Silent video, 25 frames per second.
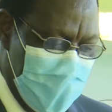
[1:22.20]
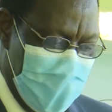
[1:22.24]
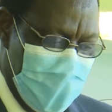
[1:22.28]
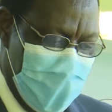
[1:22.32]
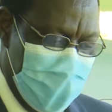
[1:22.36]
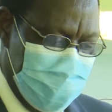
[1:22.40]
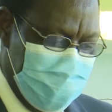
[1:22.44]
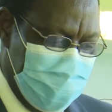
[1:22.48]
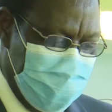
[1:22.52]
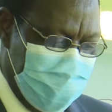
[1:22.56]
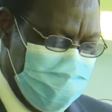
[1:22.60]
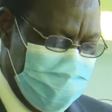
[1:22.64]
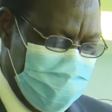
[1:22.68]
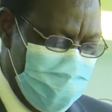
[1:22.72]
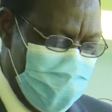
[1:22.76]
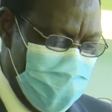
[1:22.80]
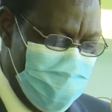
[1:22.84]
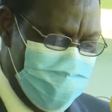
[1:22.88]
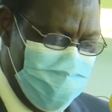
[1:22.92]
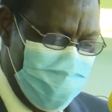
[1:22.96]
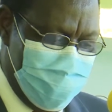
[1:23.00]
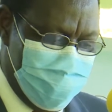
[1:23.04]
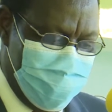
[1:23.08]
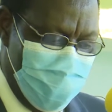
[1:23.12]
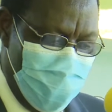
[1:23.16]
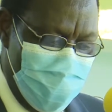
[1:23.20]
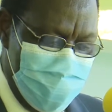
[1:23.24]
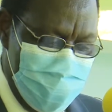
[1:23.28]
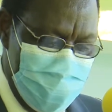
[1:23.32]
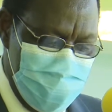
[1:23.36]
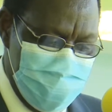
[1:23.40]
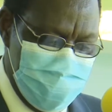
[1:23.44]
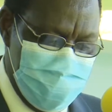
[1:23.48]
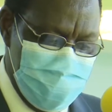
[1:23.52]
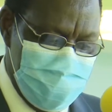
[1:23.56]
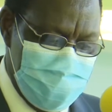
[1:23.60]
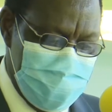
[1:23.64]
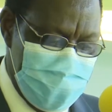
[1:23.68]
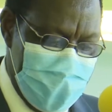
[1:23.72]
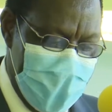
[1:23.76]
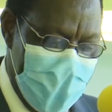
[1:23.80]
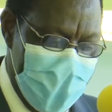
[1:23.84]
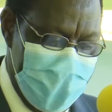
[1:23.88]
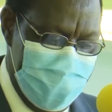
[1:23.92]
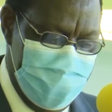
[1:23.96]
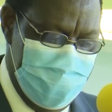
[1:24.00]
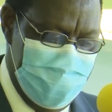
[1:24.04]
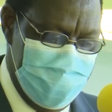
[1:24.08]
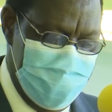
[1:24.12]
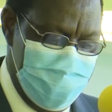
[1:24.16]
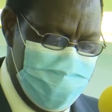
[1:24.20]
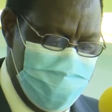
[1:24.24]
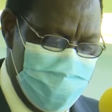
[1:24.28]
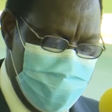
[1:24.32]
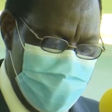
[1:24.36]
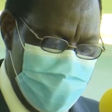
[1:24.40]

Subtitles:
and that their performance is guided.